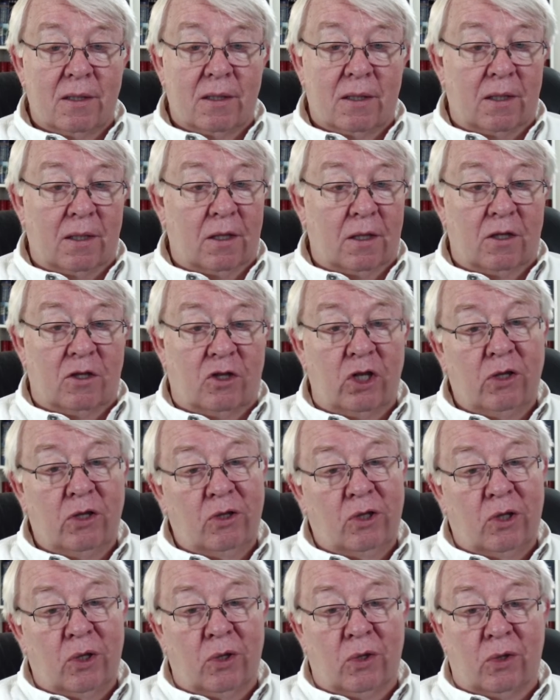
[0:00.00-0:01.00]
And the
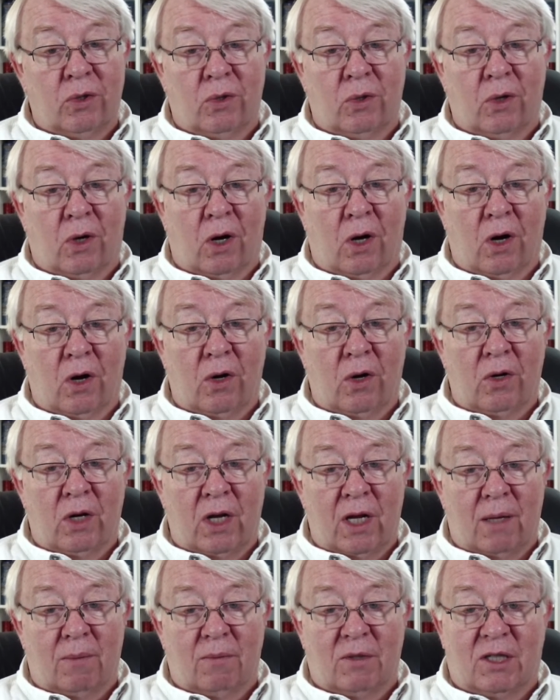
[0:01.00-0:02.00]
Jews who heard
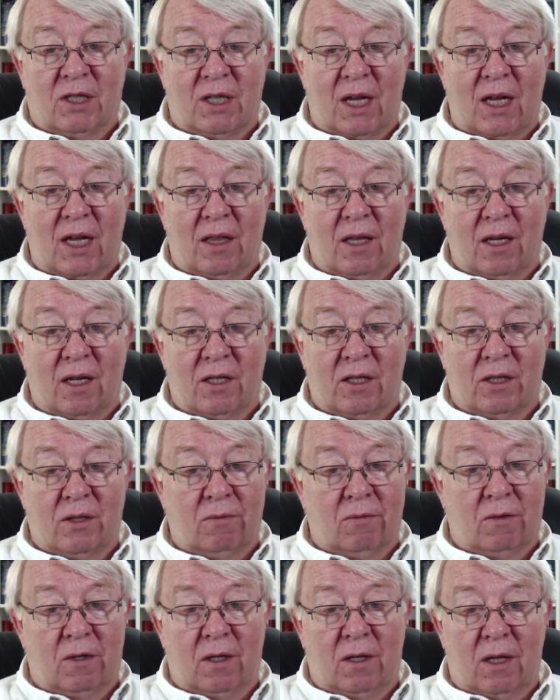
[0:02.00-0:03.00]
him say this,
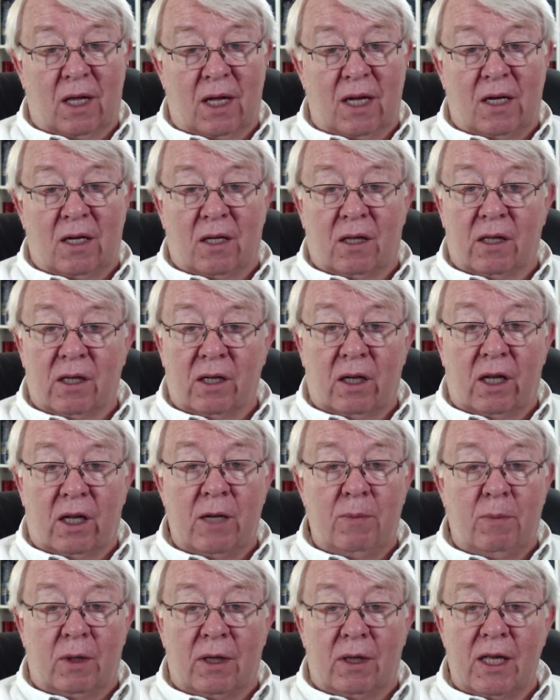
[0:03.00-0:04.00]
well, they
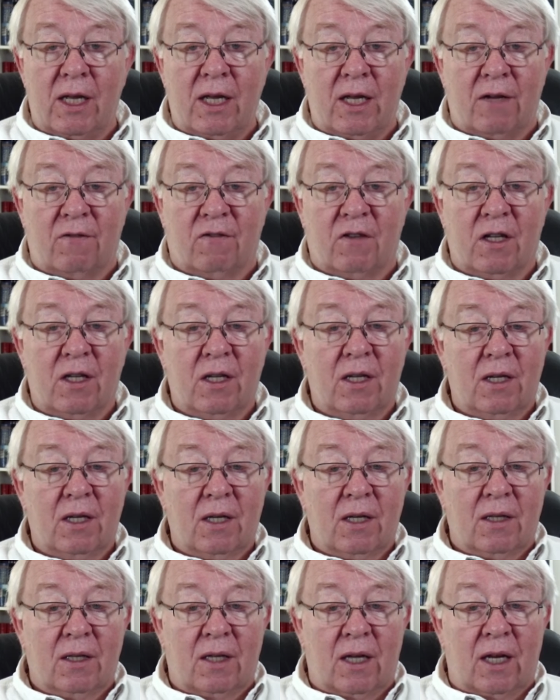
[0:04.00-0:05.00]
clearly believed
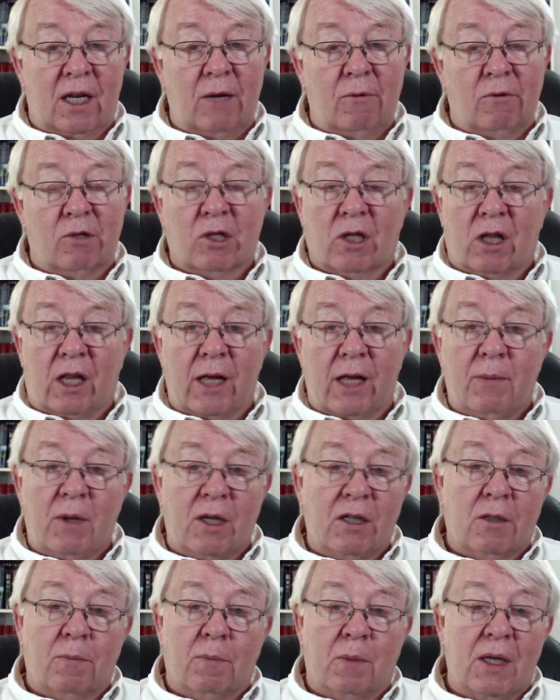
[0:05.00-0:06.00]
that he was
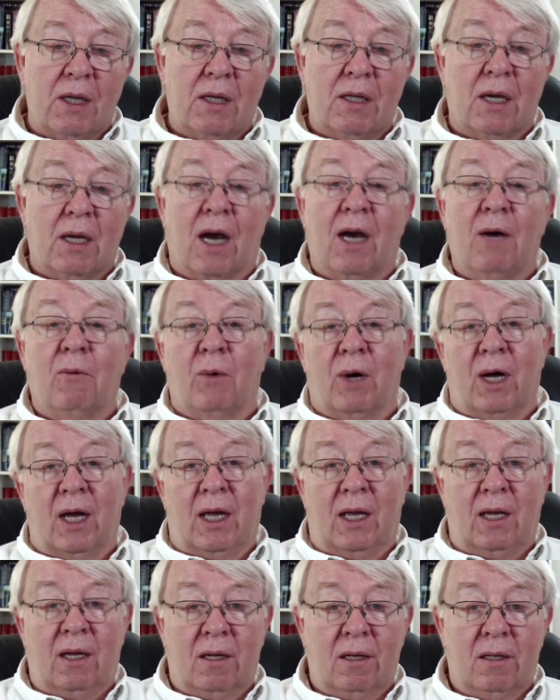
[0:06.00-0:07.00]
claiming to be
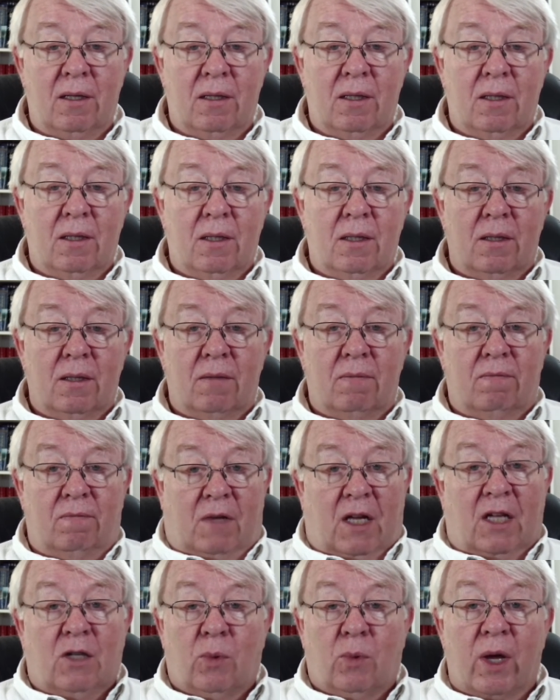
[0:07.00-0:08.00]
Yahweh.
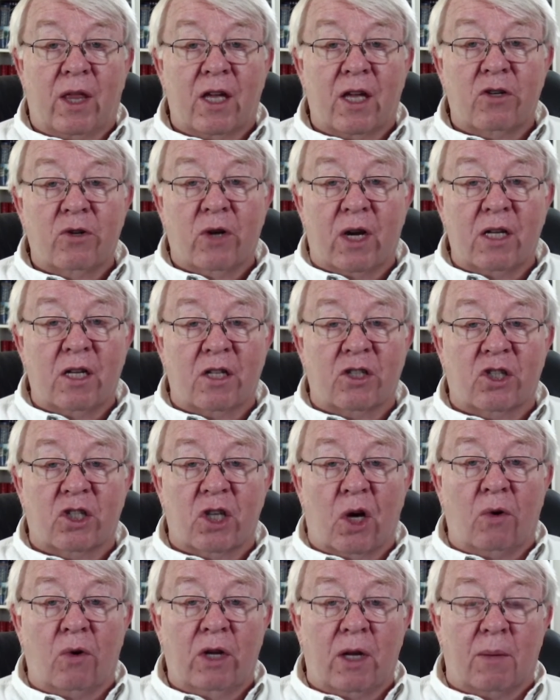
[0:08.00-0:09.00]
And that's why they tried to
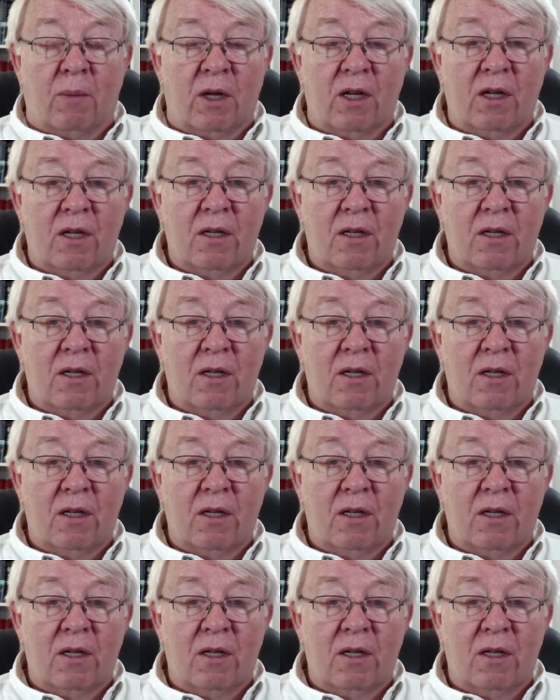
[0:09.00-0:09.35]
stone him.